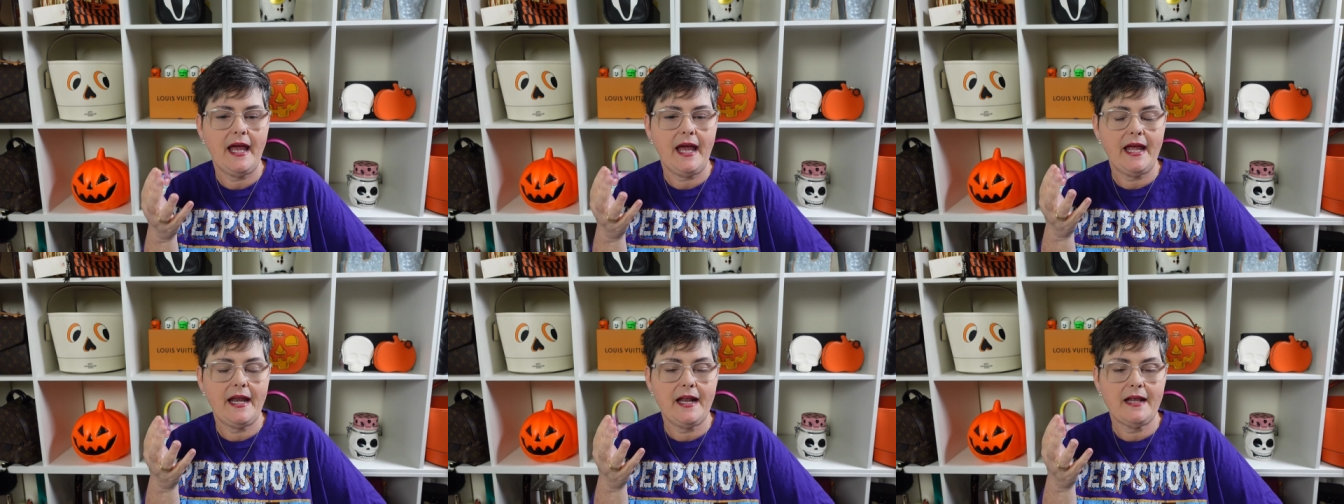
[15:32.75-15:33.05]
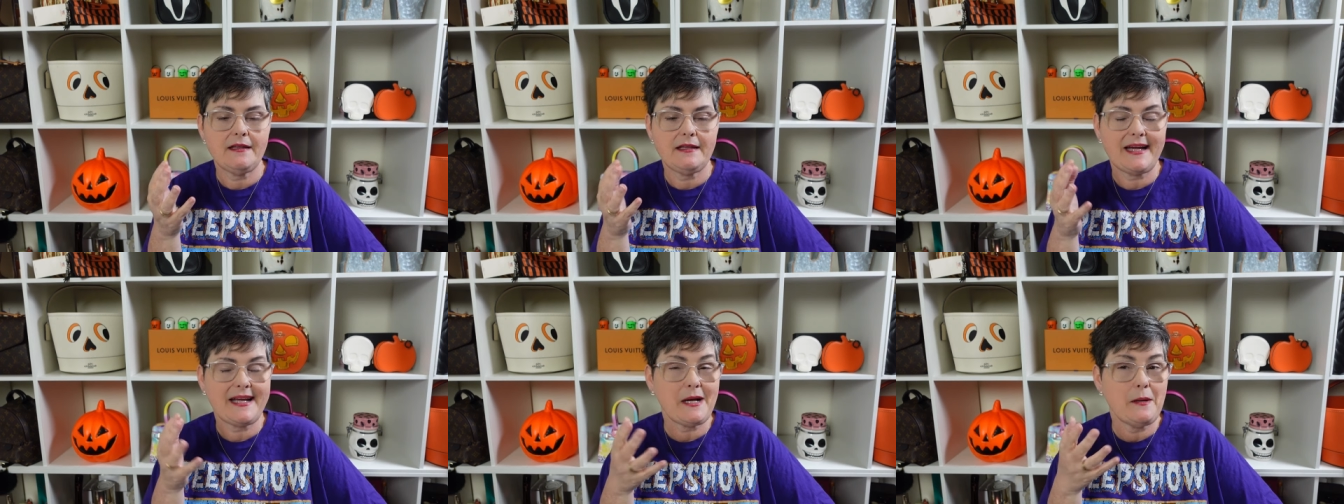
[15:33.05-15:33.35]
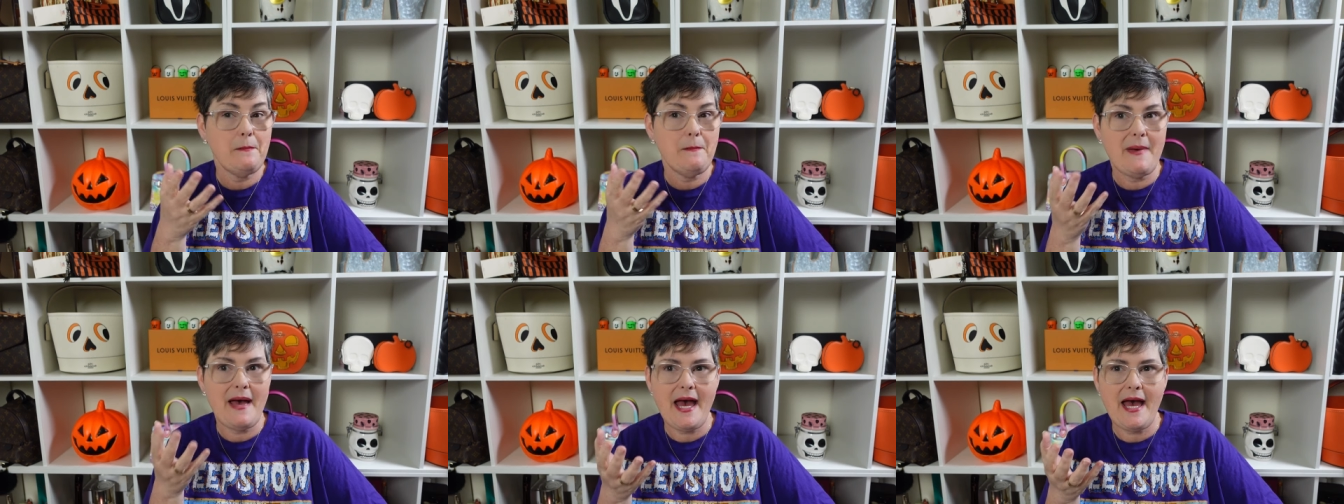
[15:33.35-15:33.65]
and like a
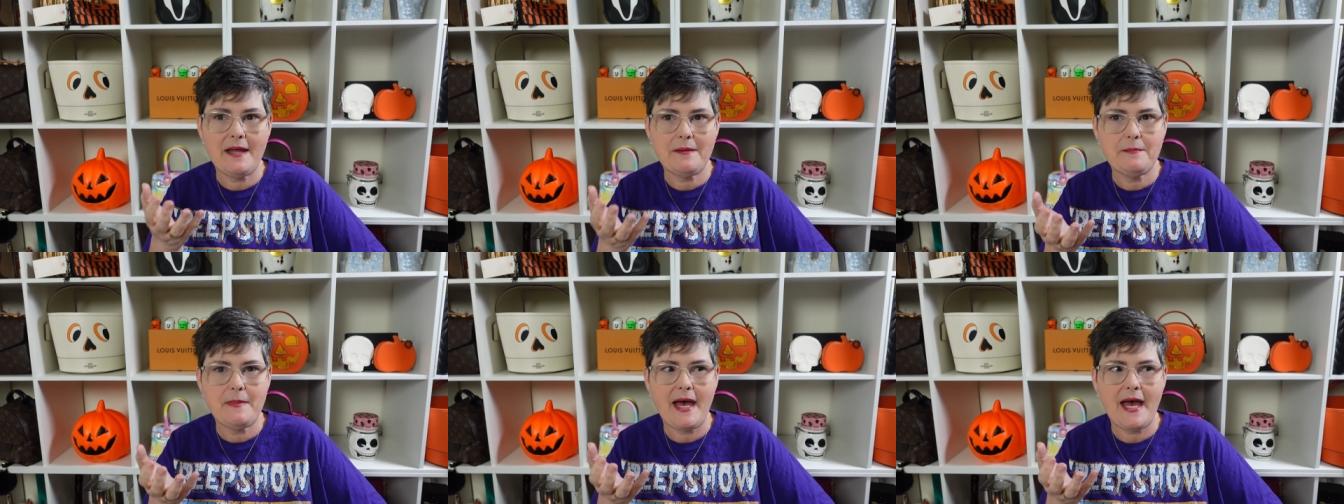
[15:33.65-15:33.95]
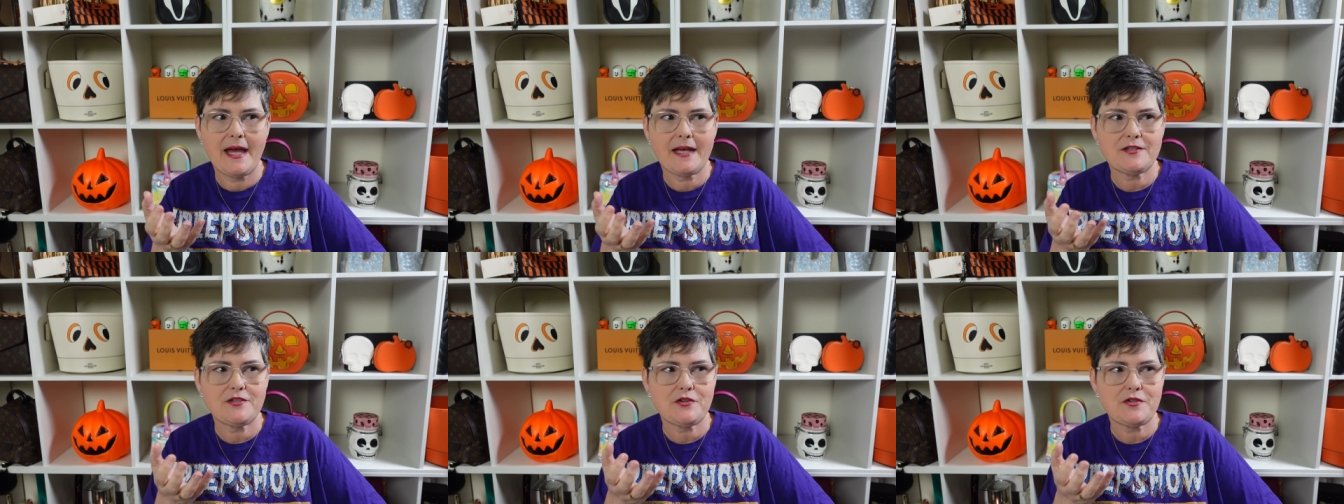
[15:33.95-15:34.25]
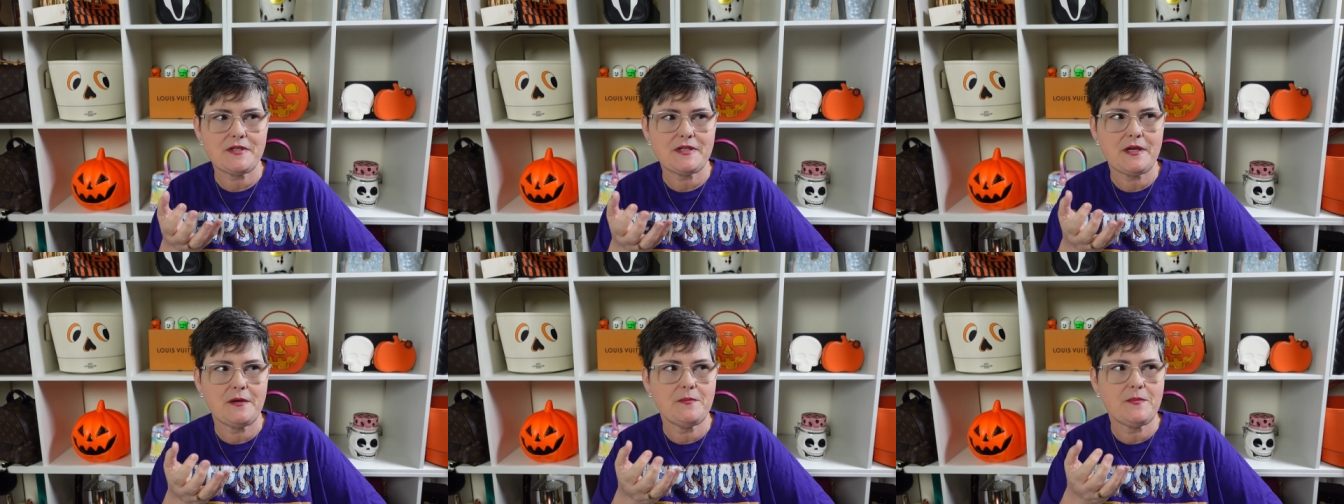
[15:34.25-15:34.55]
Mad Max or
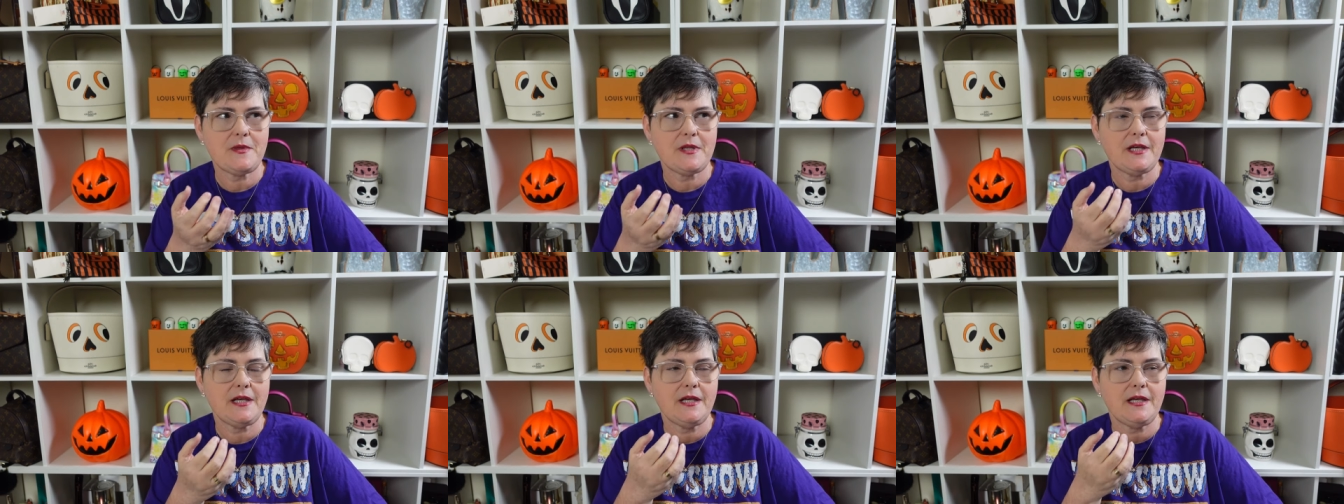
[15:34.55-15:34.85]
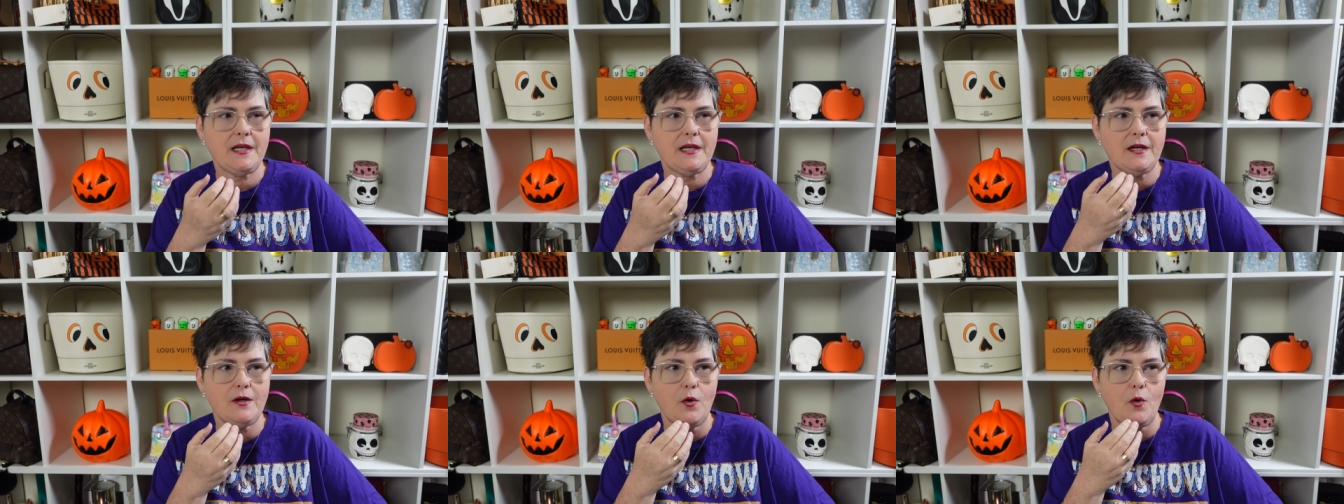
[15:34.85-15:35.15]
something,